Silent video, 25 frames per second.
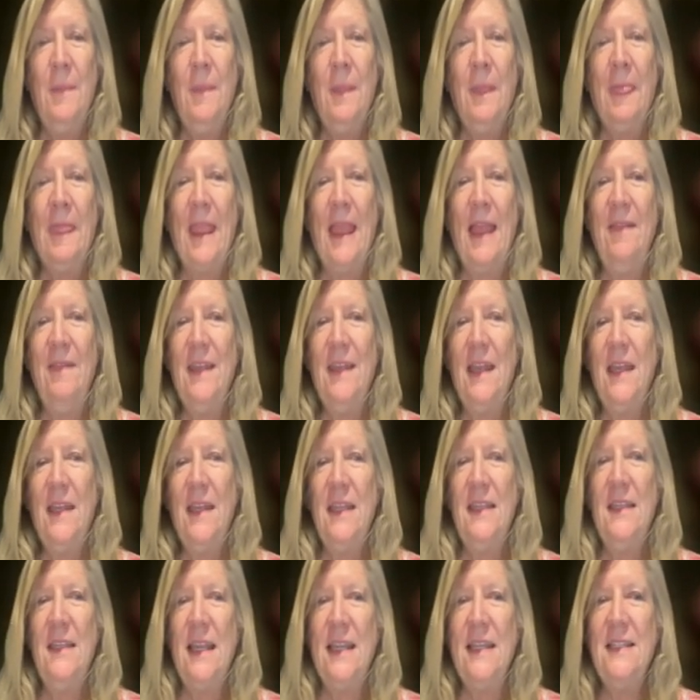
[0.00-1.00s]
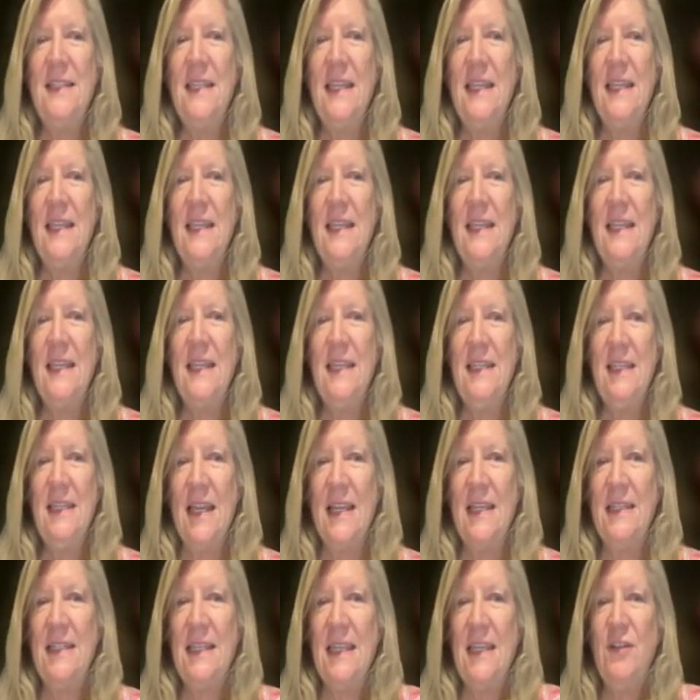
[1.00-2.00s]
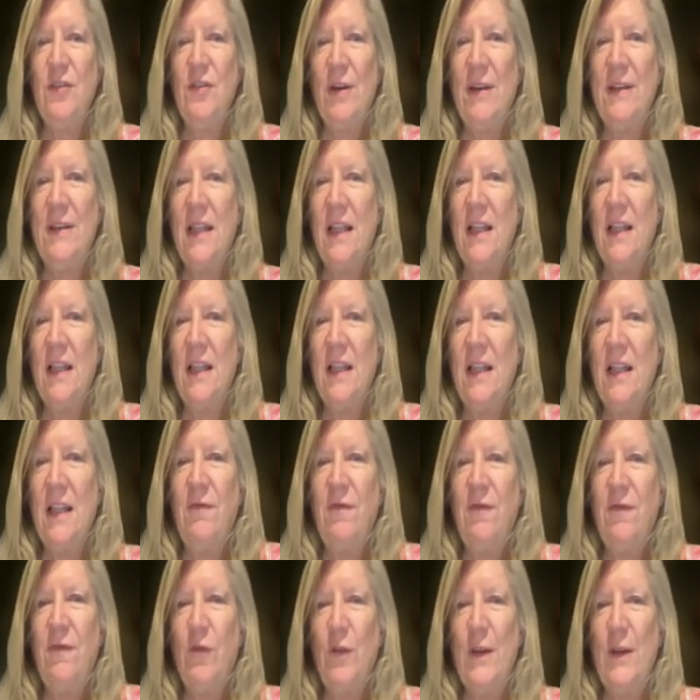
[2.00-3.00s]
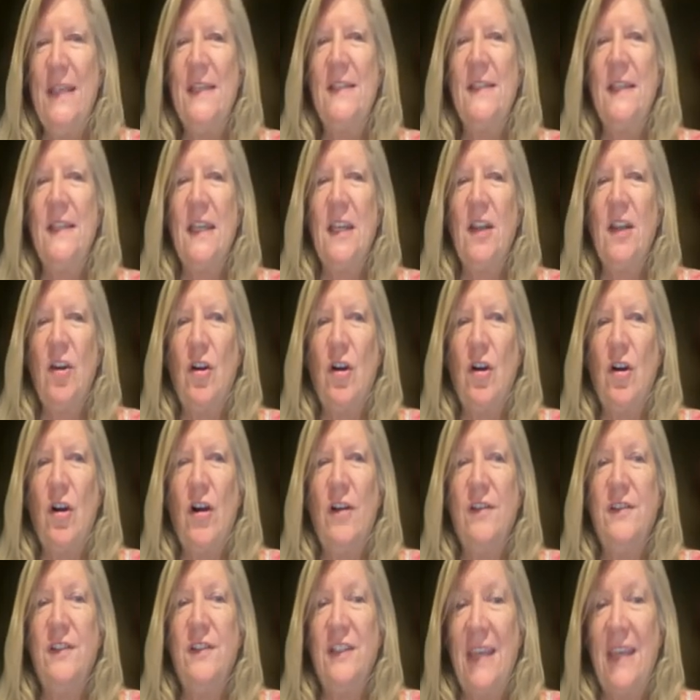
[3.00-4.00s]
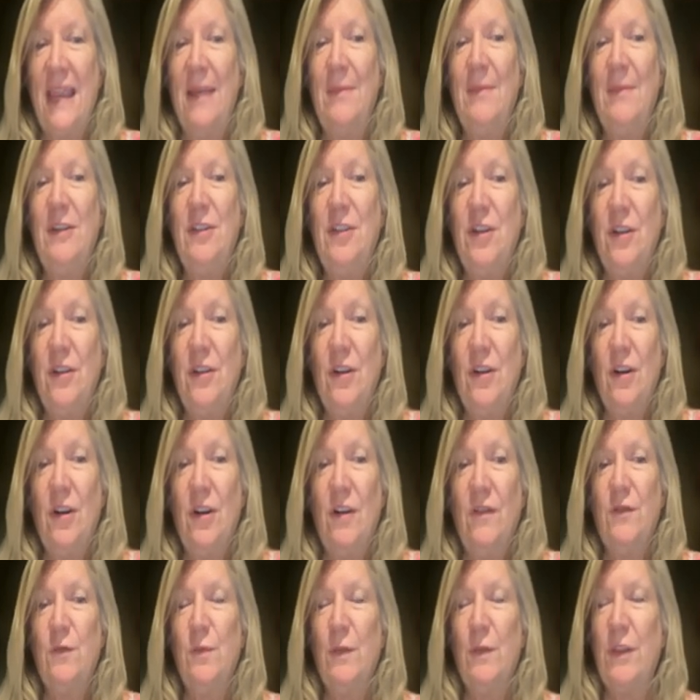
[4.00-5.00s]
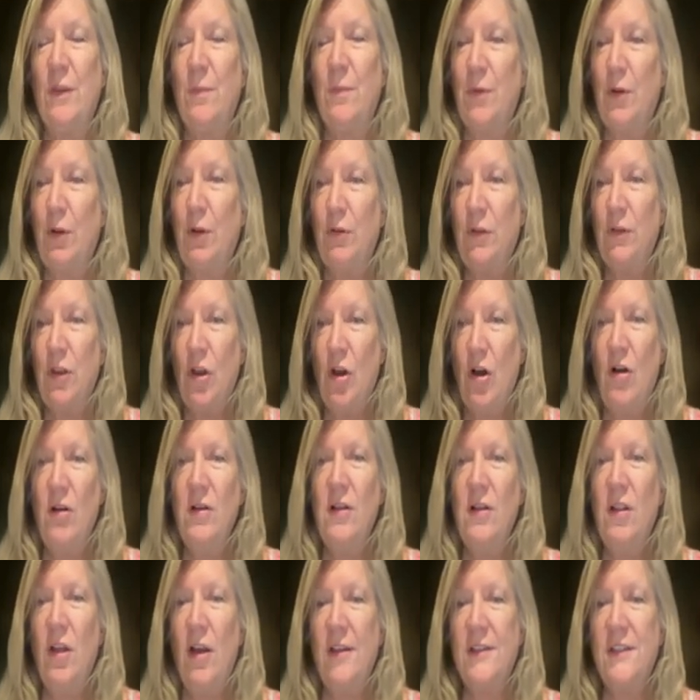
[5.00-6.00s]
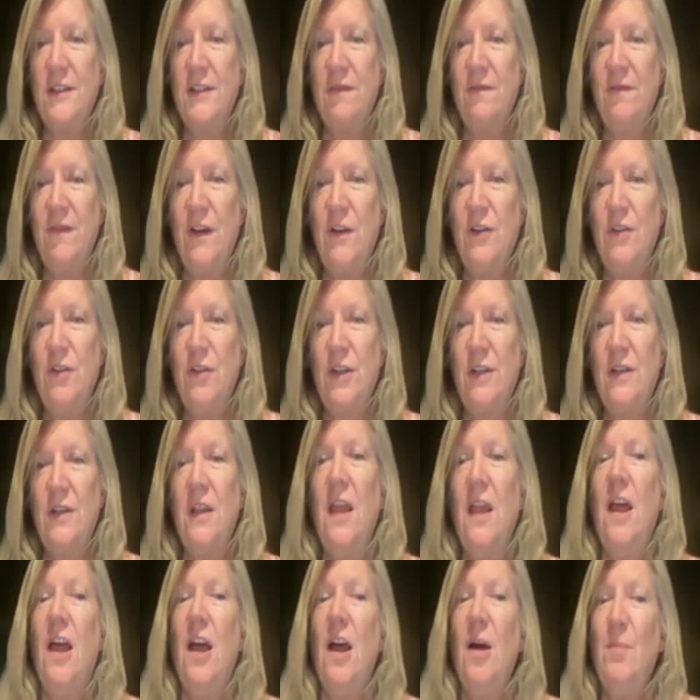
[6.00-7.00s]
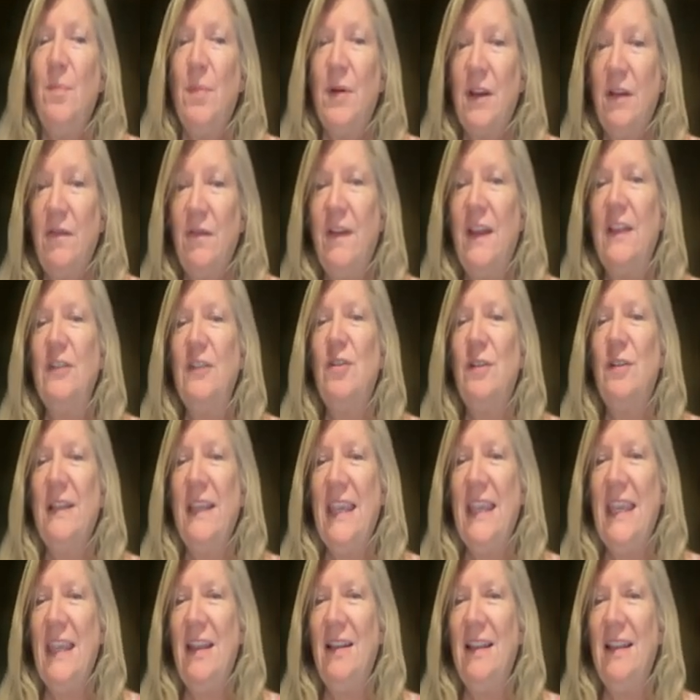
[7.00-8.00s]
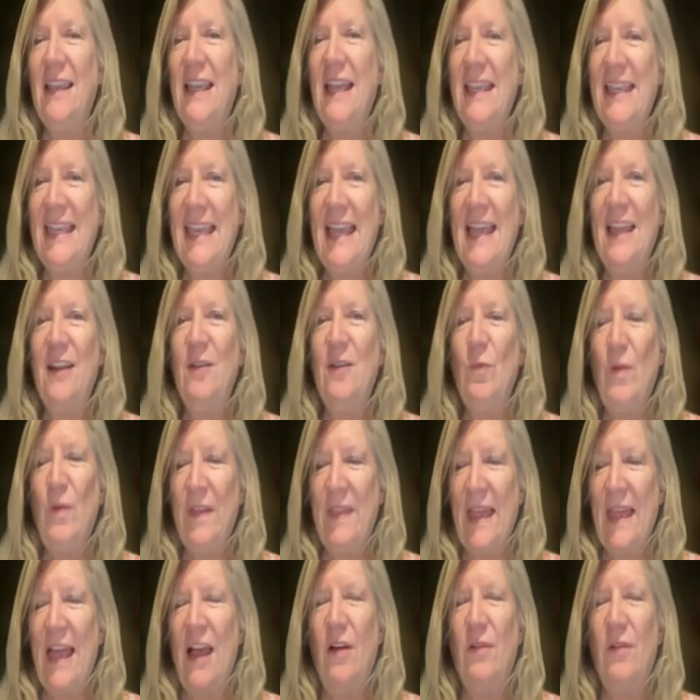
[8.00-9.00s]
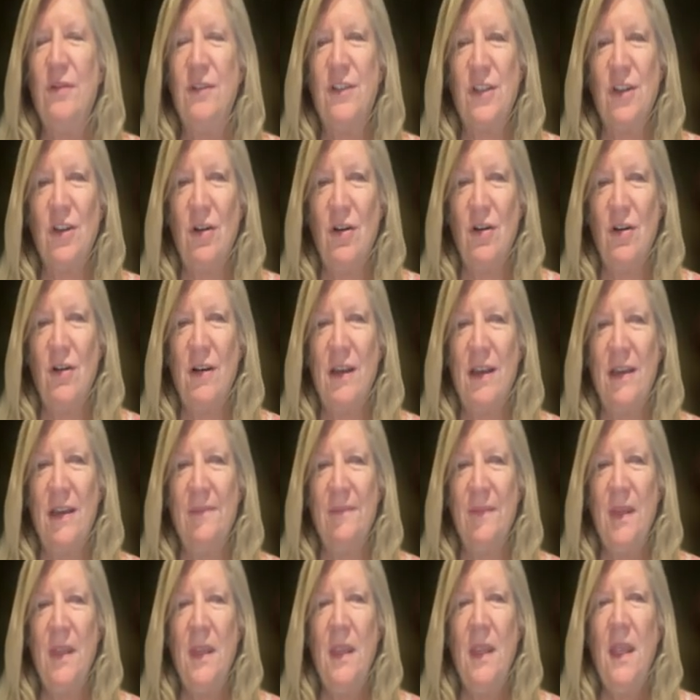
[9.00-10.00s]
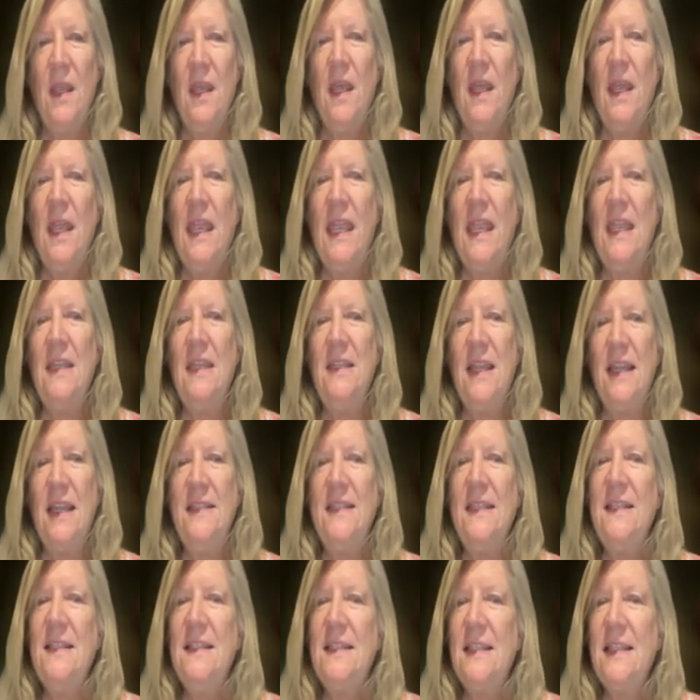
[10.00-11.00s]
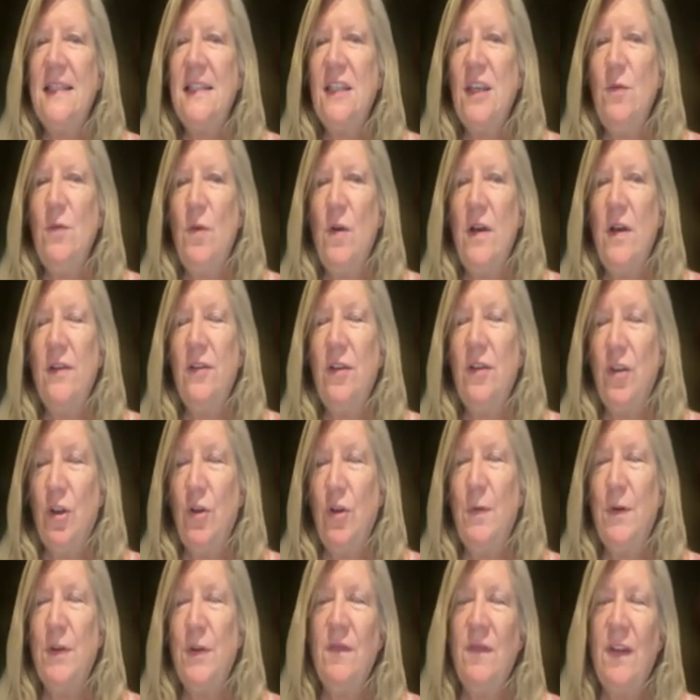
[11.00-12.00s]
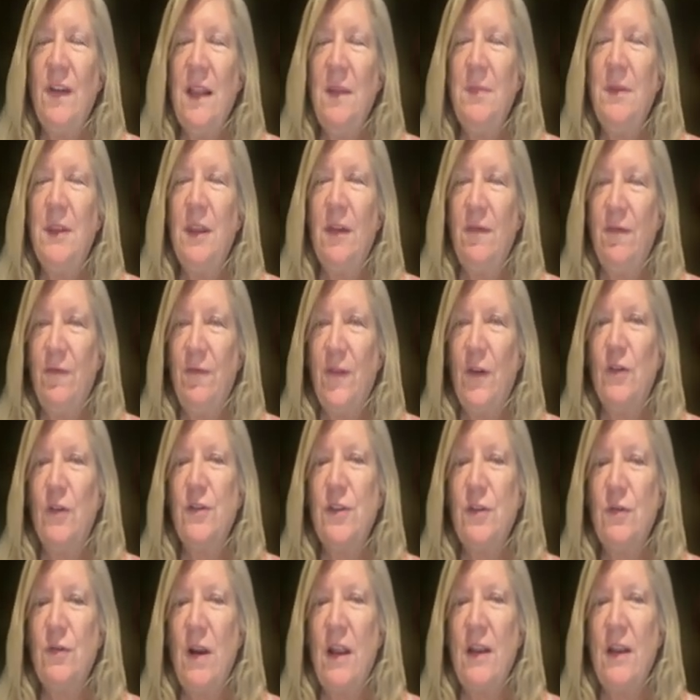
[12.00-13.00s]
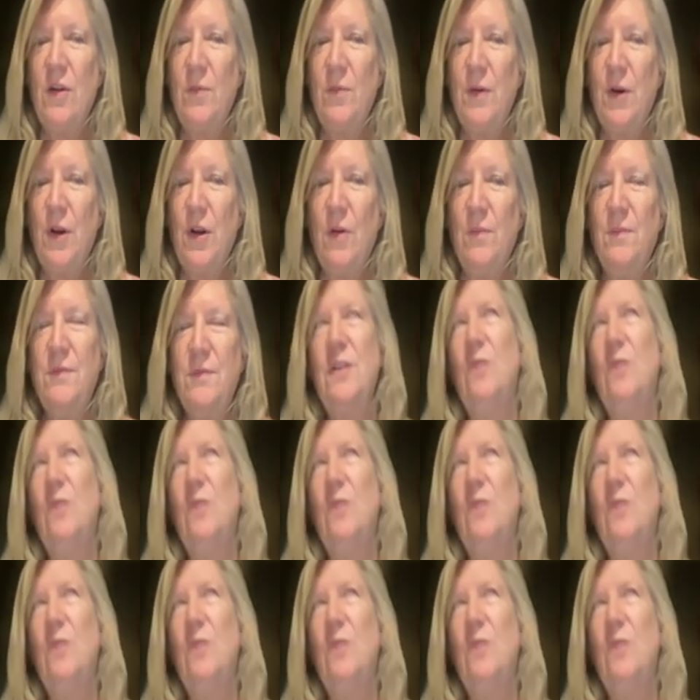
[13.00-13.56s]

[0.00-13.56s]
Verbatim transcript: And then in 1919, Trendelenburg noted that freezing caused damage to nerves with a prolonged loss of function, but eventually healing again without scarring. In 1961, Cooper developed the first cryoprobe.